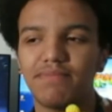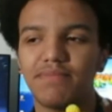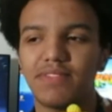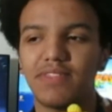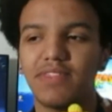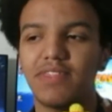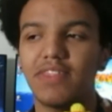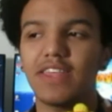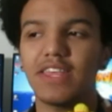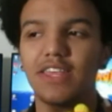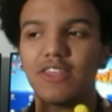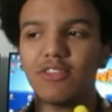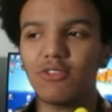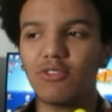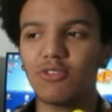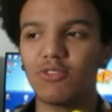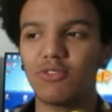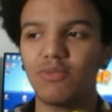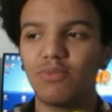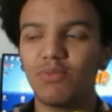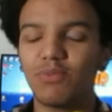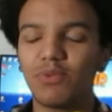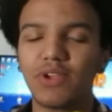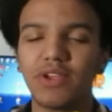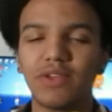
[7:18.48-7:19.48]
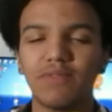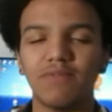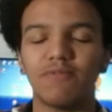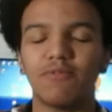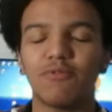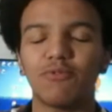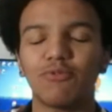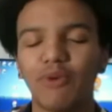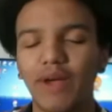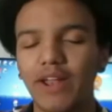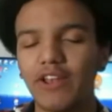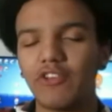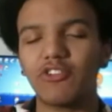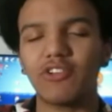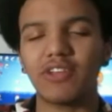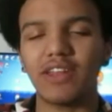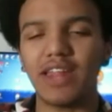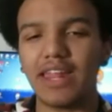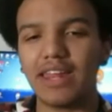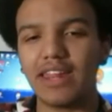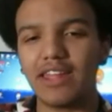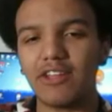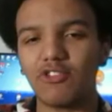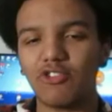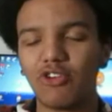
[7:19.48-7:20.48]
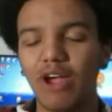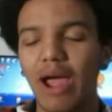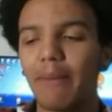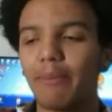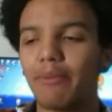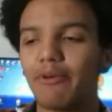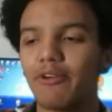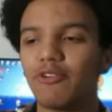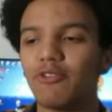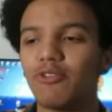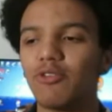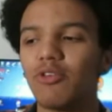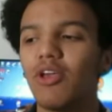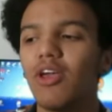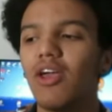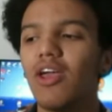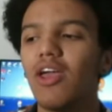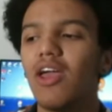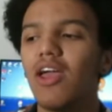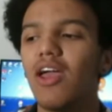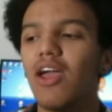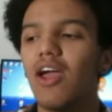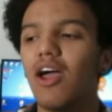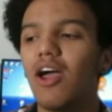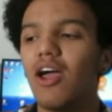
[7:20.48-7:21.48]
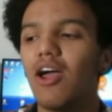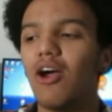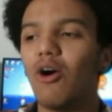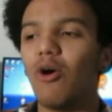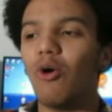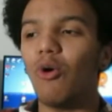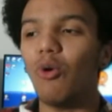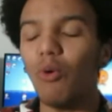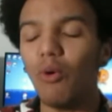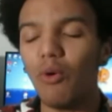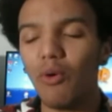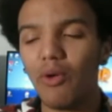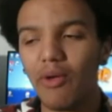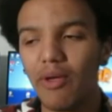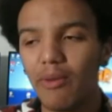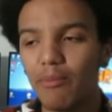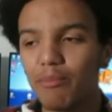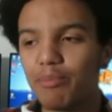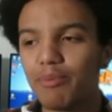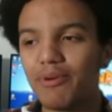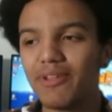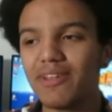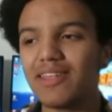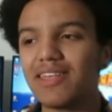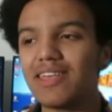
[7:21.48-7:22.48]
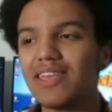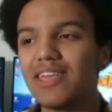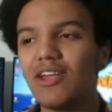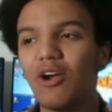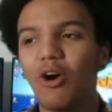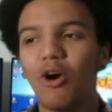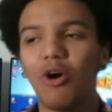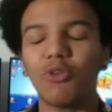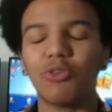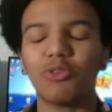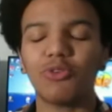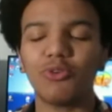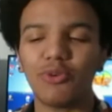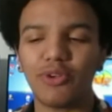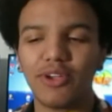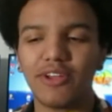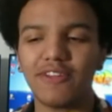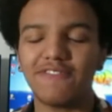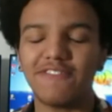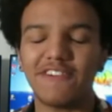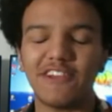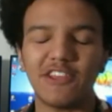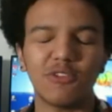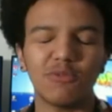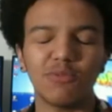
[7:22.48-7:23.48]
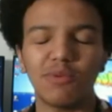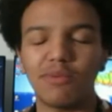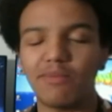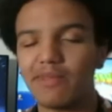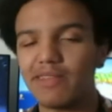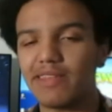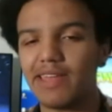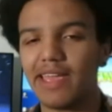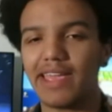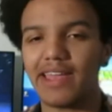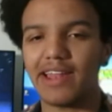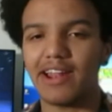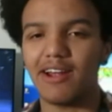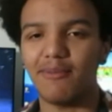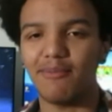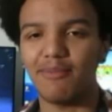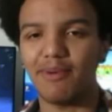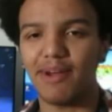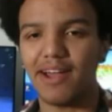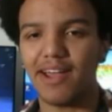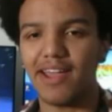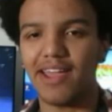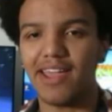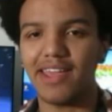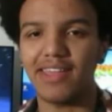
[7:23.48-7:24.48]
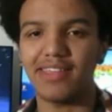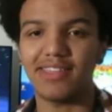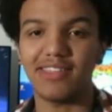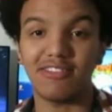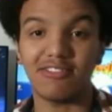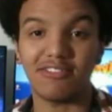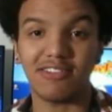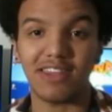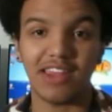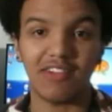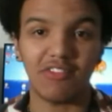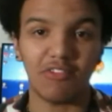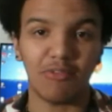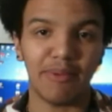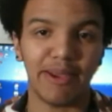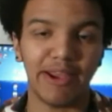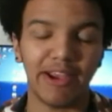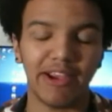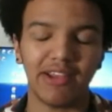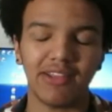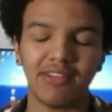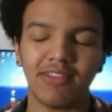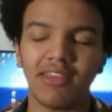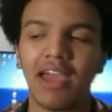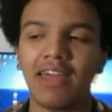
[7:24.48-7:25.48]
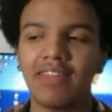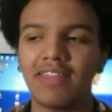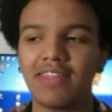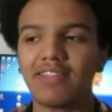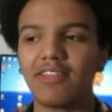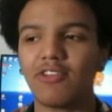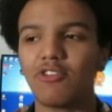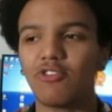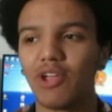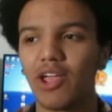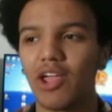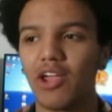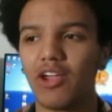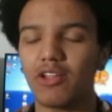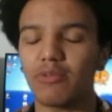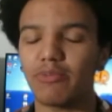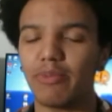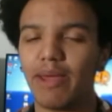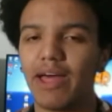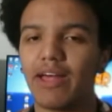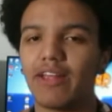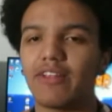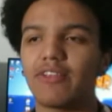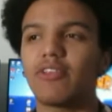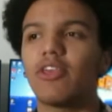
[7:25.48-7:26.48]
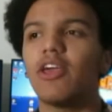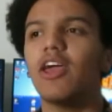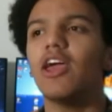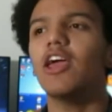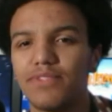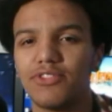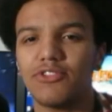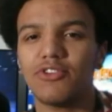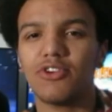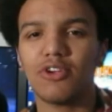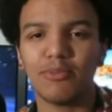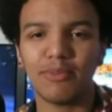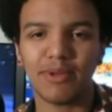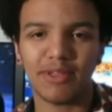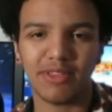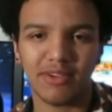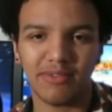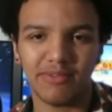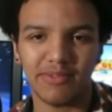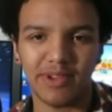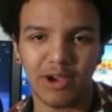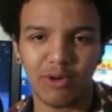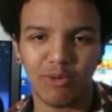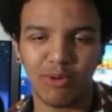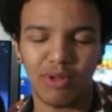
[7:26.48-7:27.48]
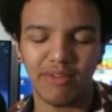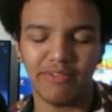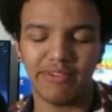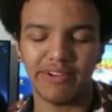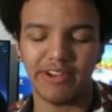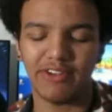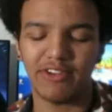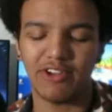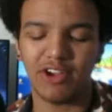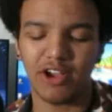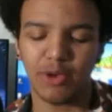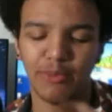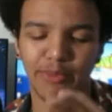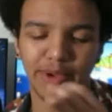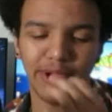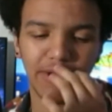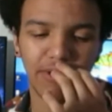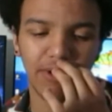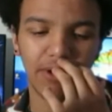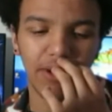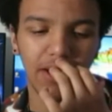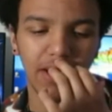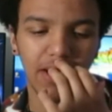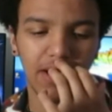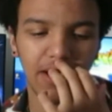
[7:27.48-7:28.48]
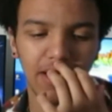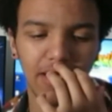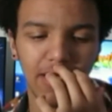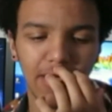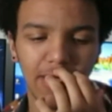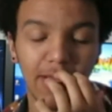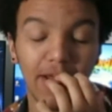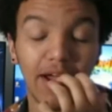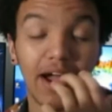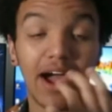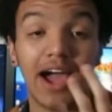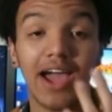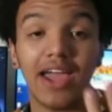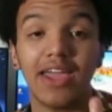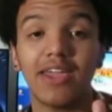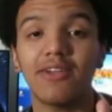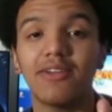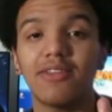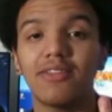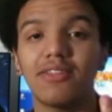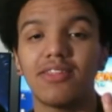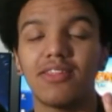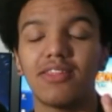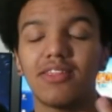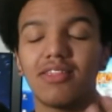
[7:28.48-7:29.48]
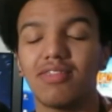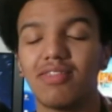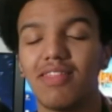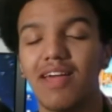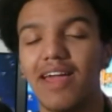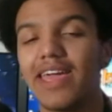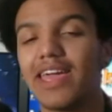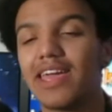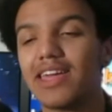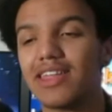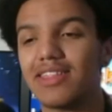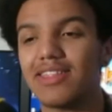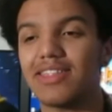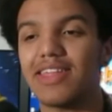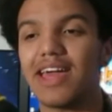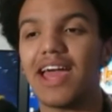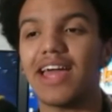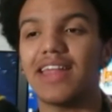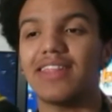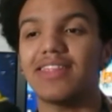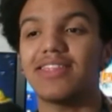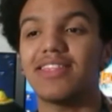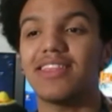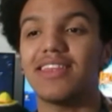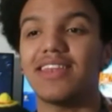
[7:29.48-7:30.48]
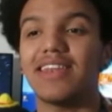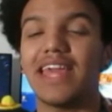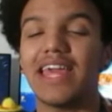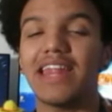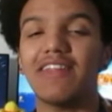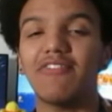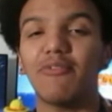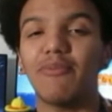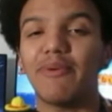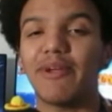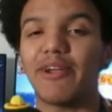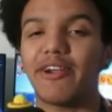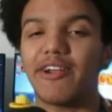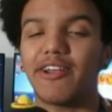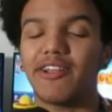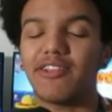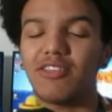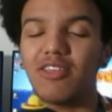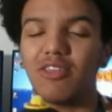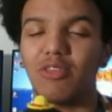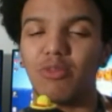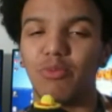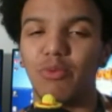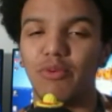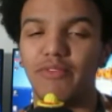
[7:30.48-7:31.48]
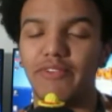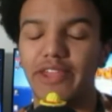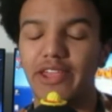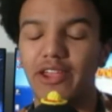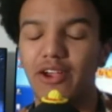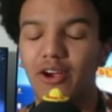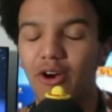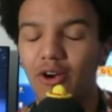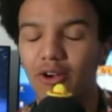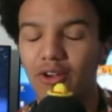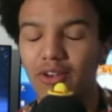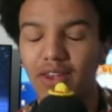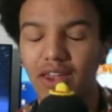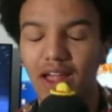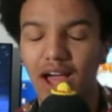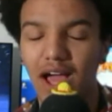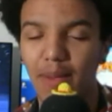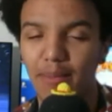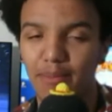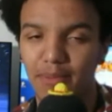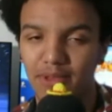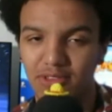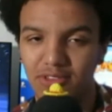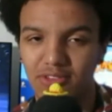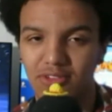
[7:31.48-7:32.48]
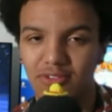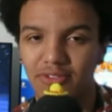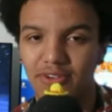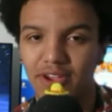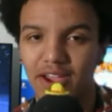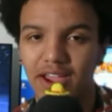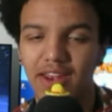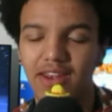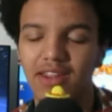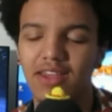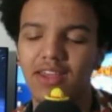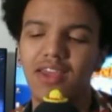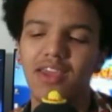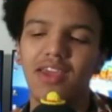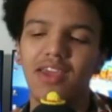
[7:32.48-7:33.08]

these French-Canadian trappers, but he also could feasibly be taken out by these Native Americans. I think they strike a good balance. I'm talking about stuff I'm not qualified to talk about. I like that the Native Americans in this movie are not mystified.